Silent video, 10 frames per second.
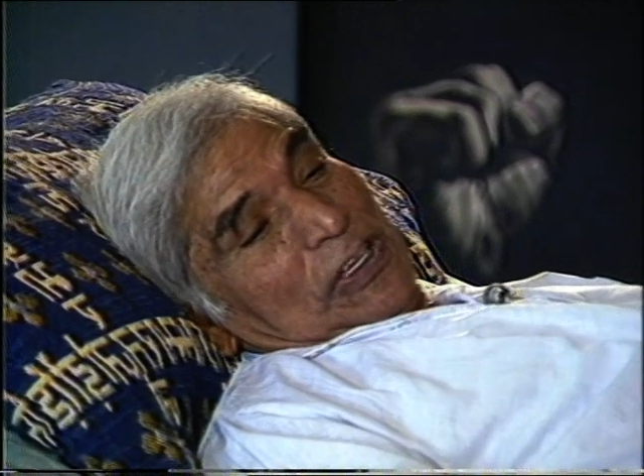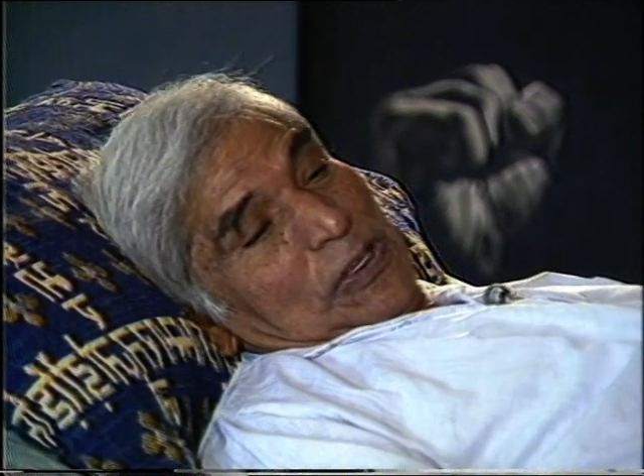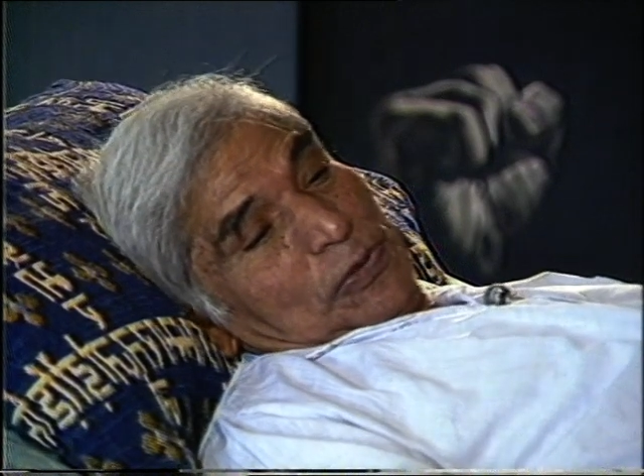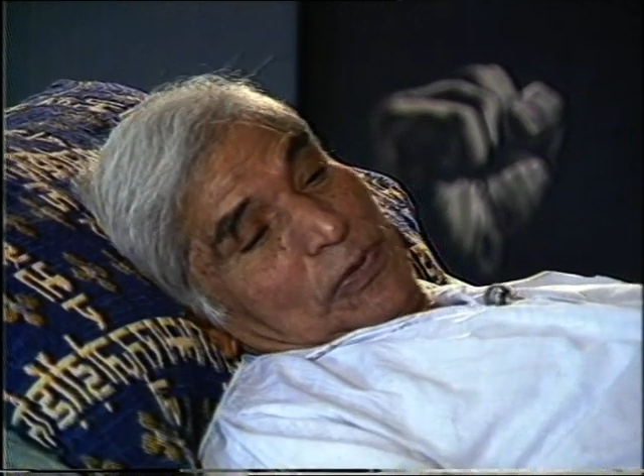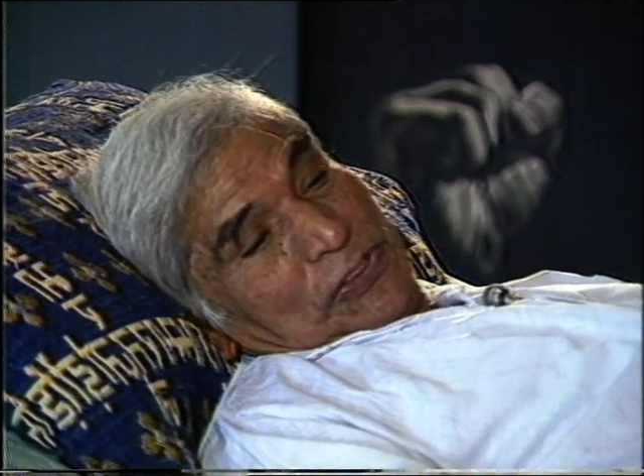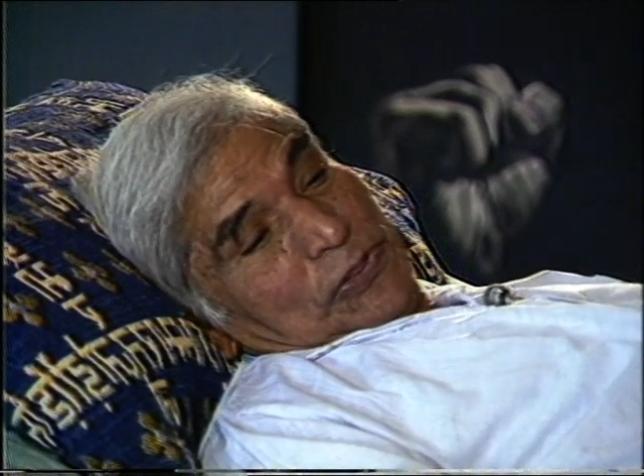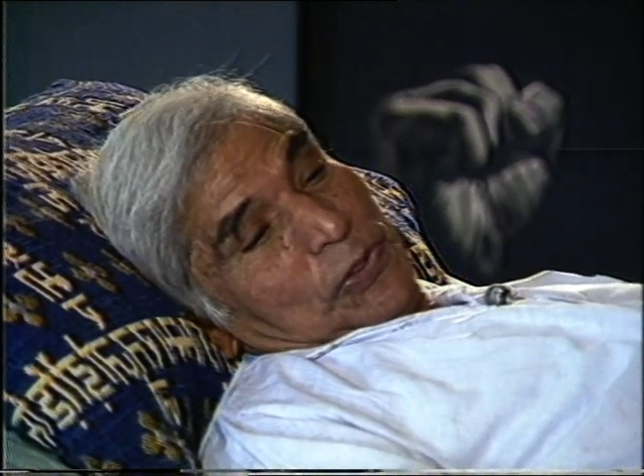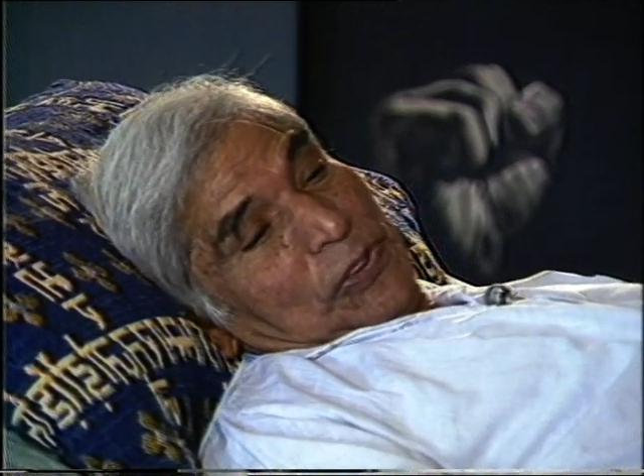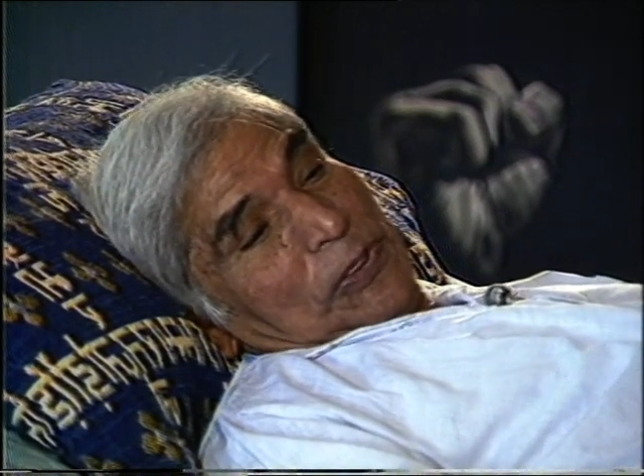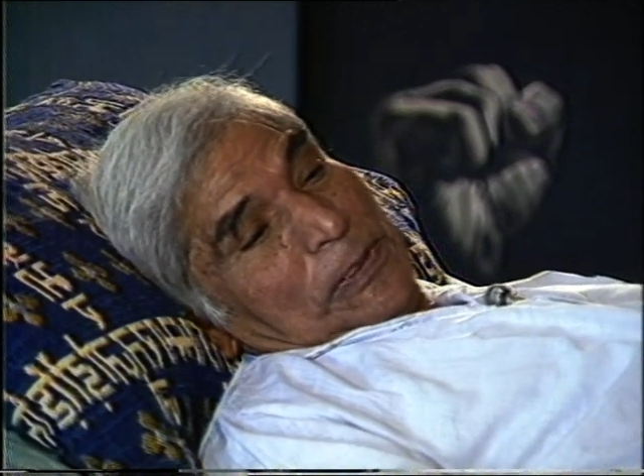how the work is
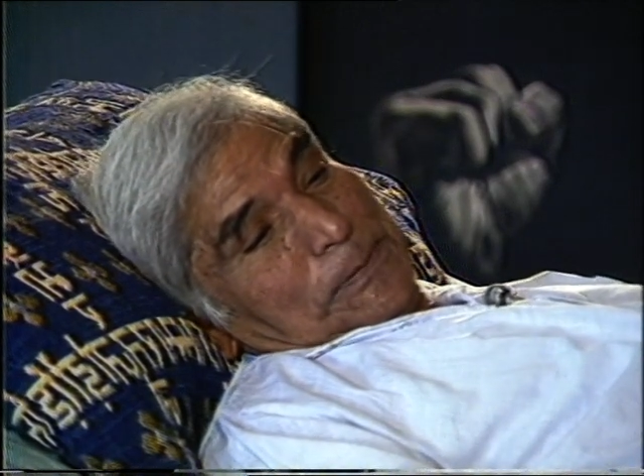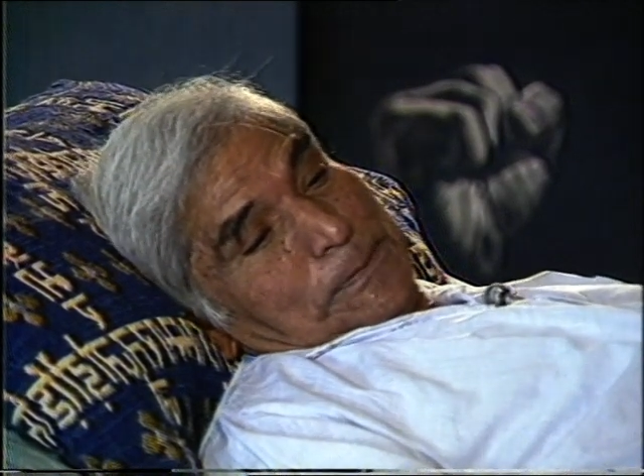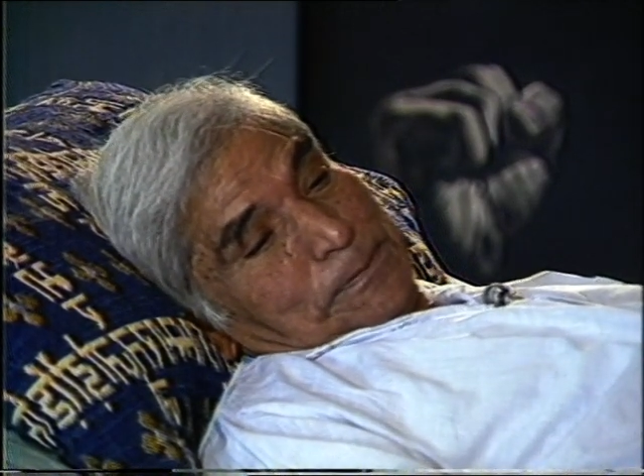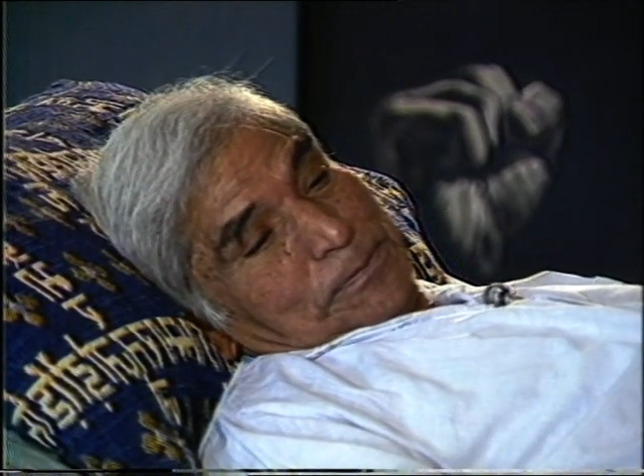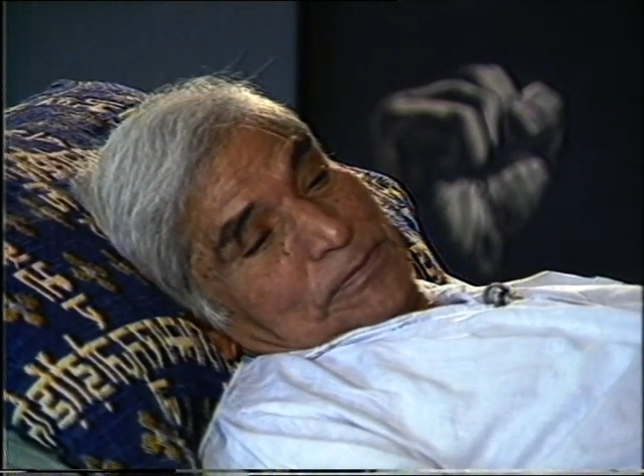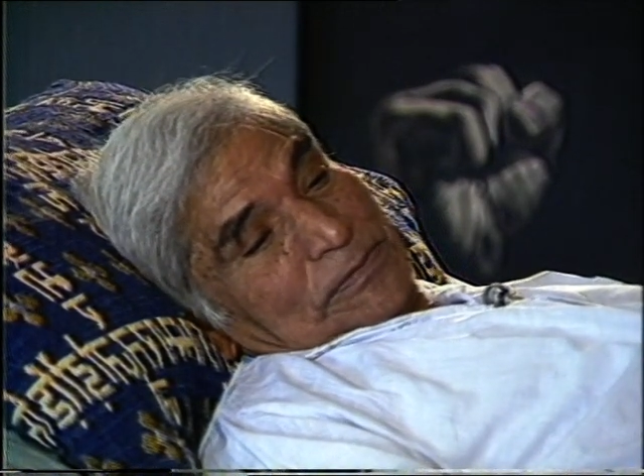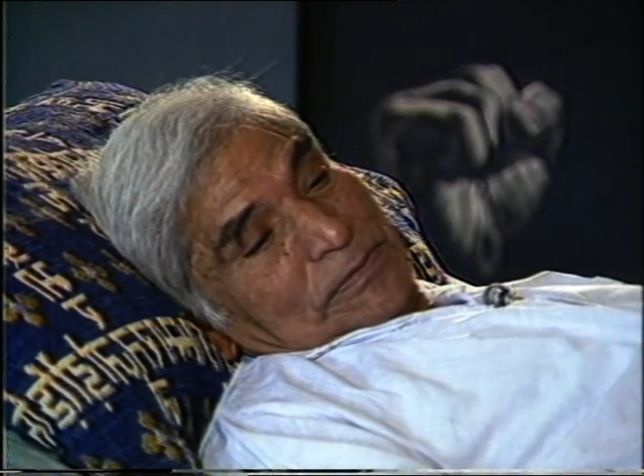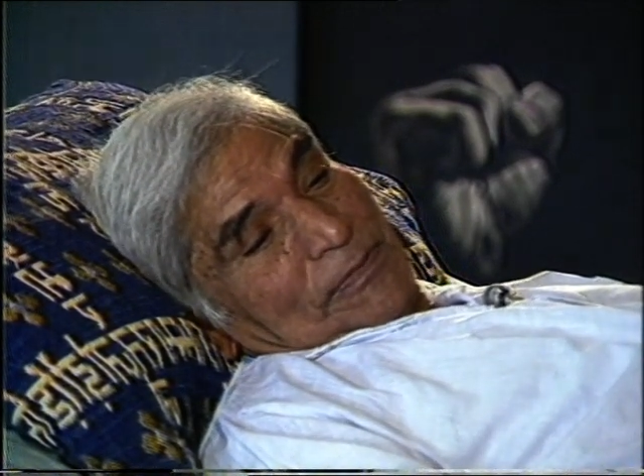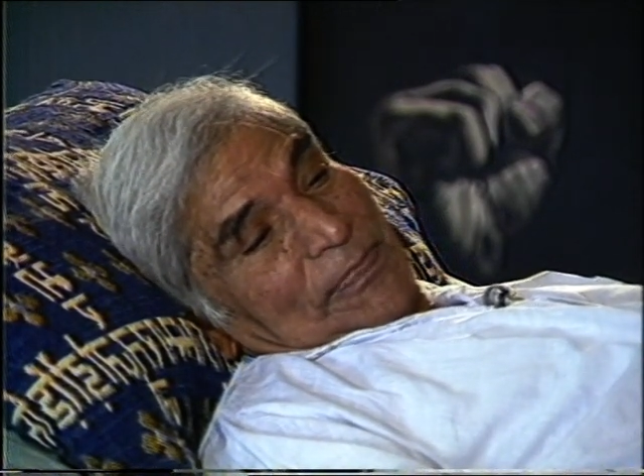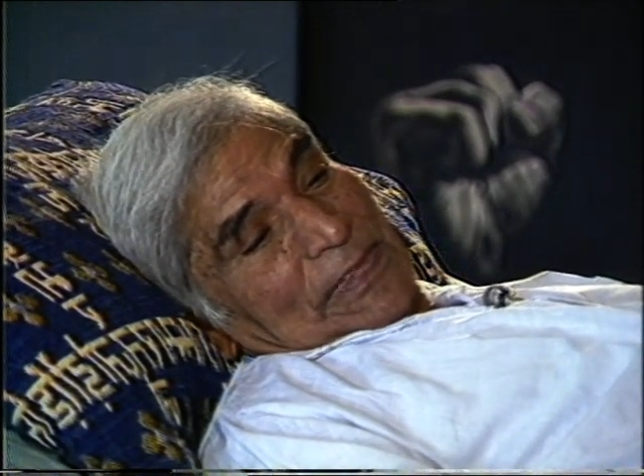going on
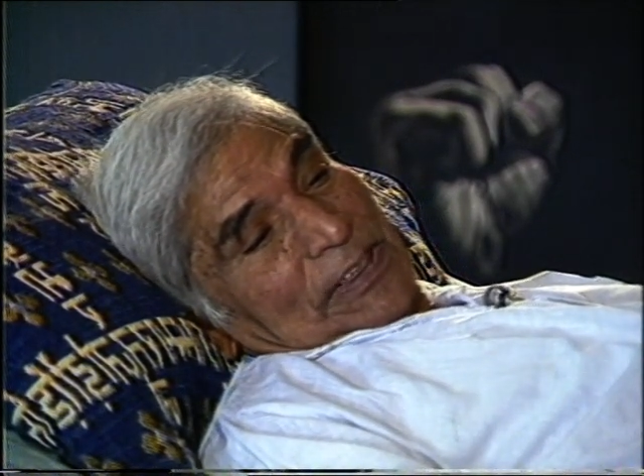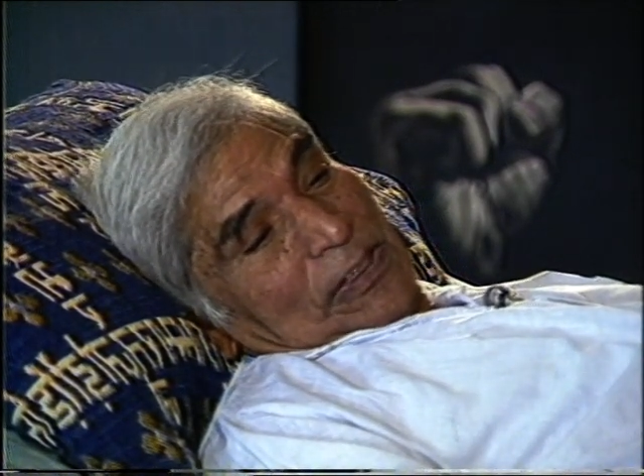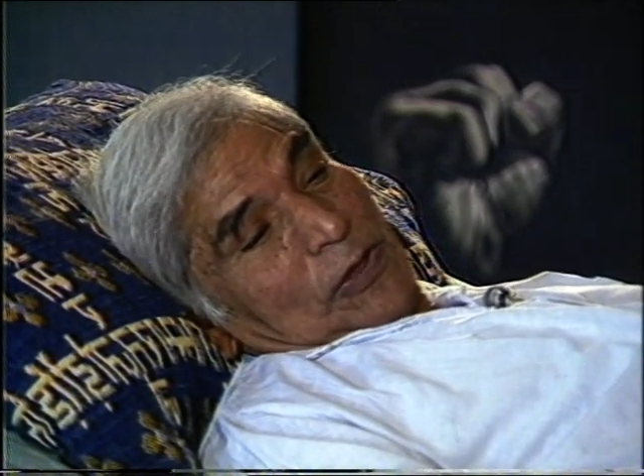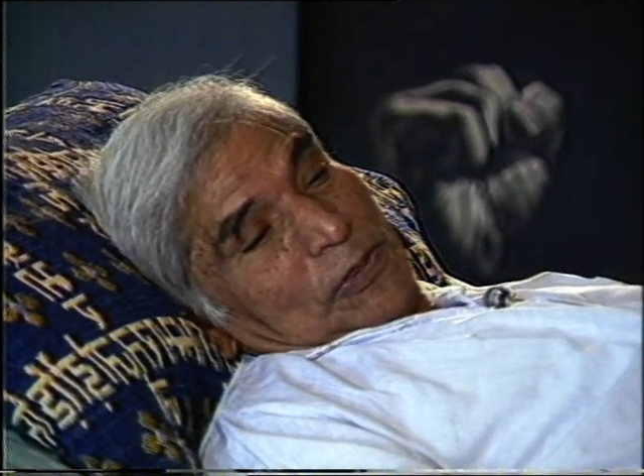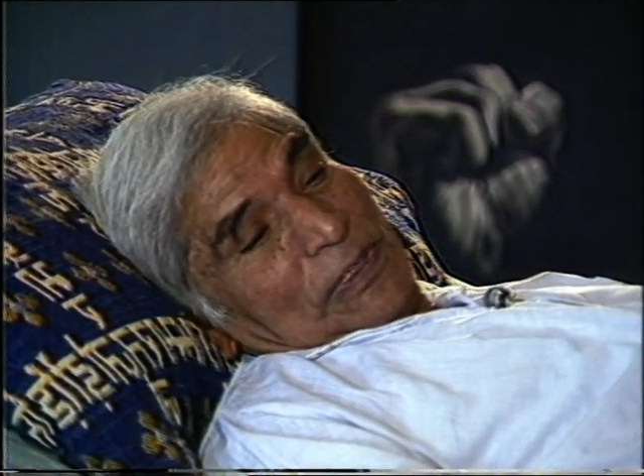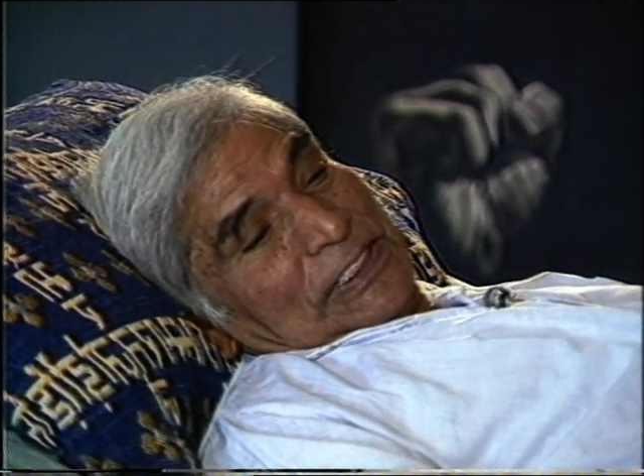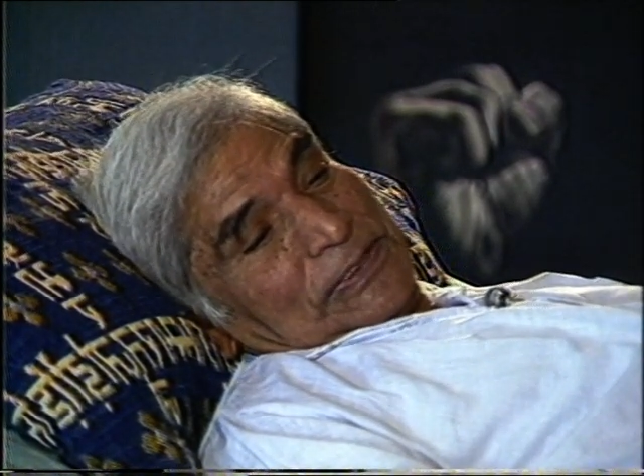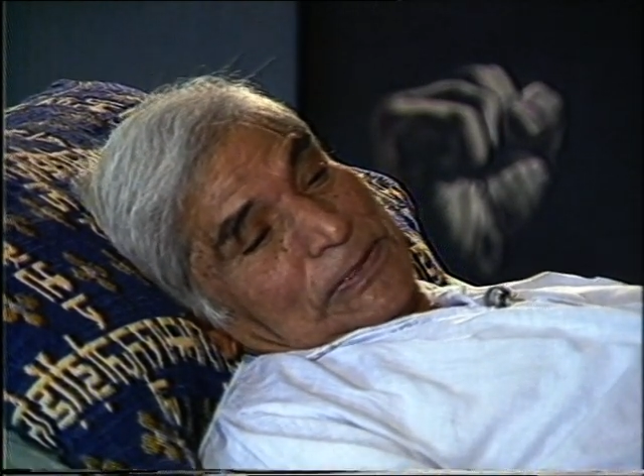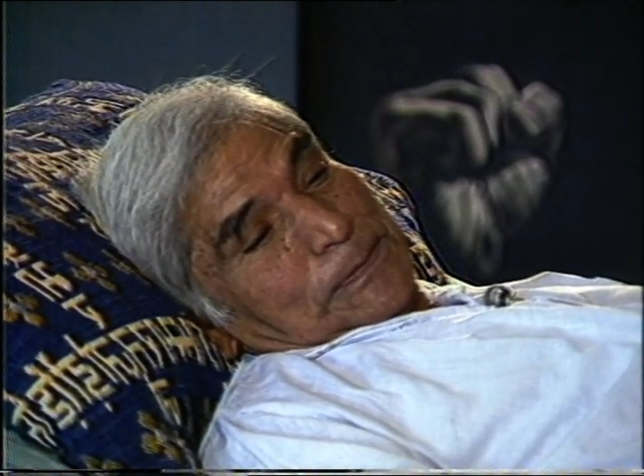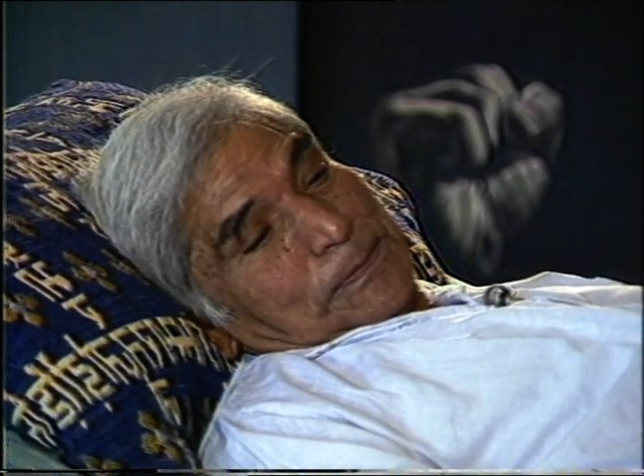clockwise.